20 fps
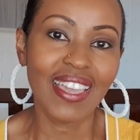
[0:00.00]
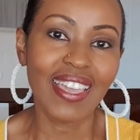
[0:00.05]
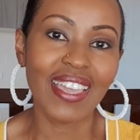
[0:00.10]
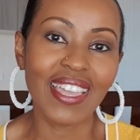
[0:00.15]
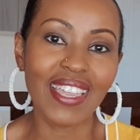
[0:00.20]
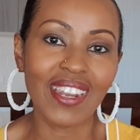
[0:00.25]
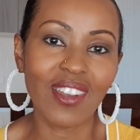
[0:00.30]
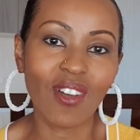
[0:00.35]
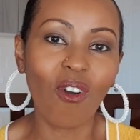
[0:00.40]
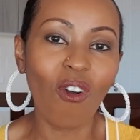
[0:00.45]

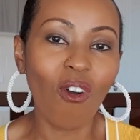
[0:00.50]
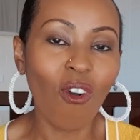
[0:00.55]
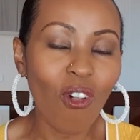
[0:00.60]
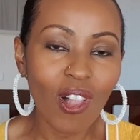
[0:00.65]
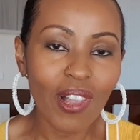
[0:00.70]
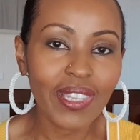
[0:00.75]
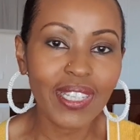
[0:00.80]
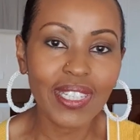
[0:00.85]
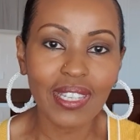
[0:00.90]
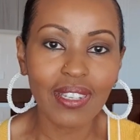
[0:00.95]
in
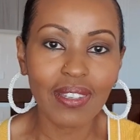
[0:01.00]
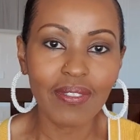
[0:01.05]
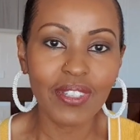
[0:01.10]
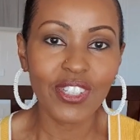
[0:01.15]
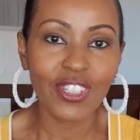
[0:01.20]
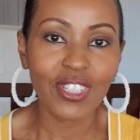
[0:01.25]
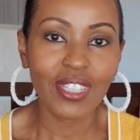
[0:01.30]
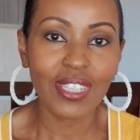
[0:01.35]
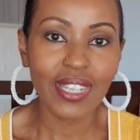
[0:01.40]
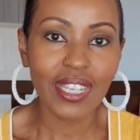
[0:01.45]
all the
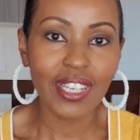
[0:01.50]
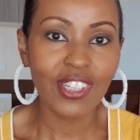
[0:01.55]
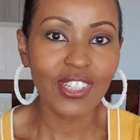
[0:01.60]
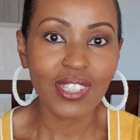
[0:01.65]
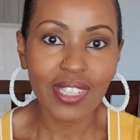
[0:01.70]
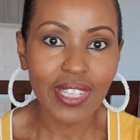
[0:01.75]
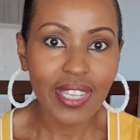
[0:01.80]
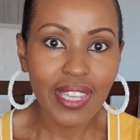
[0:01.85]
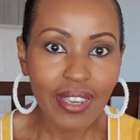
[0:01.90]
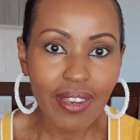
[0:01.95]
television
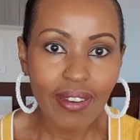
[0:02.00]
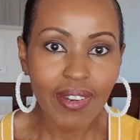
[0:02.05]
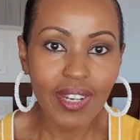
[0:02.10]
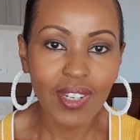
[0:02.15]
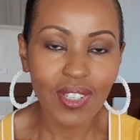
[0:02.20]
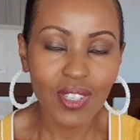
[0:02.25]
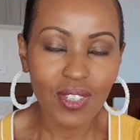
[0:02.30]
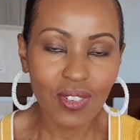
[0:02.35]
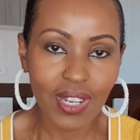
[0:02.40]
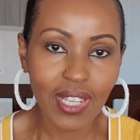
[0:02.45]
stations here
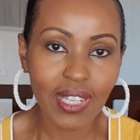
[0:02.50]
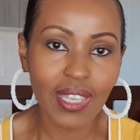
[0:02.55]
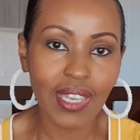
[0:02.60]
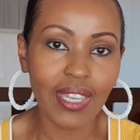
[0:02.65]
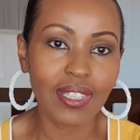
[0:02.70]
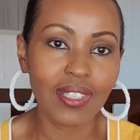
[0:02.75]
in Australia.